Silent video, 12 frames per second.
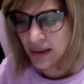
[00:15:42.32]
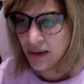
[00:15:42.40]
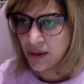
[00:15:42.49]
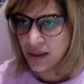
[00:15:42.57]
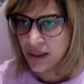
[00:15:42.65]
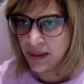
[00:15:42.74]

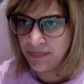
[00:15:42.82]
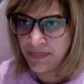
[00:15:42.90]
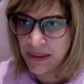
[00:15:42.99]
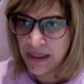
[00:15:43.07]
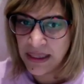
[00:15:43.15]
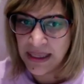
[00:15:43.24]
Okay?
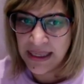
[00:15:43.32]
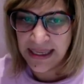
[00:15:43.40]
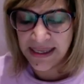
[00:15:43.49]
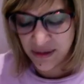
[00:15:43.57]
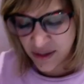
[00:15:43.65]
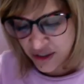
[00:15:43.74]

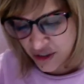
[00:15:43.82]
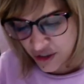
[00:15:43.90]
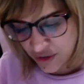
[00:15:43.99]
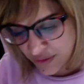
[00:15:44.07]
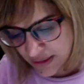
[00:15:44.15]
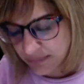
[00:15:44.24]
And I
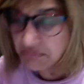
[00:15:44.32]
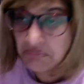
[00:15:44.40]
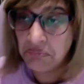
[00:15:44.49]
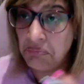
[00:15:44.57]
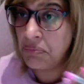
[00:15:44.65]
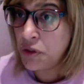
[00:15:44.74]
know that
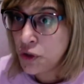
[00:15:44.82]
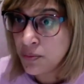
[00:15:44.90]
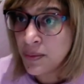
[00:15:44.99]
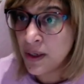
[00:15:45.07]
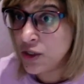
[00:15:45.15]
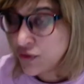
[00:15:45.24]
you
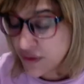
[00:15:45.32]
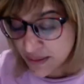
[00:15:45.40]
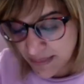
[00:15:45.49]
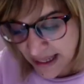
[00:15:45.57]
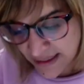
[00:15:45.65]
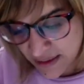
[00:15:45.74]
might use the
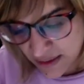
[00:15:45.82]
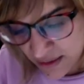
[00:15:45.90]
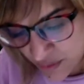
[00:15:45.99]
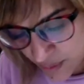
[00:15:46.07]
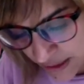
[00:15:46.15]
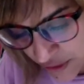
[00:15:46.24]

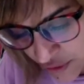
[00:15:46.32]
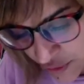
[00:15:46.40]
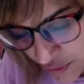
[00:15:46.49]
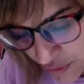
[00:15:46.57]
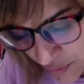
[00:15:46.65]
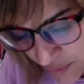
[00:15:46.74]
method where you do
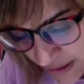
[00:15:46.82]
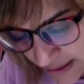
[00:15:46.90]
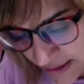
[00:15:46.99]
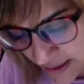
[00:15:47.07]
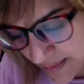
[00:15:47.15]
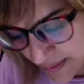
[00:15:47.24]
3
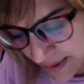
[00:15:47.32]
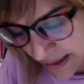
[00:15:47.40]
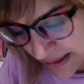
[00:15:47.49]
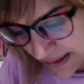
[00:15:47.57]
times minus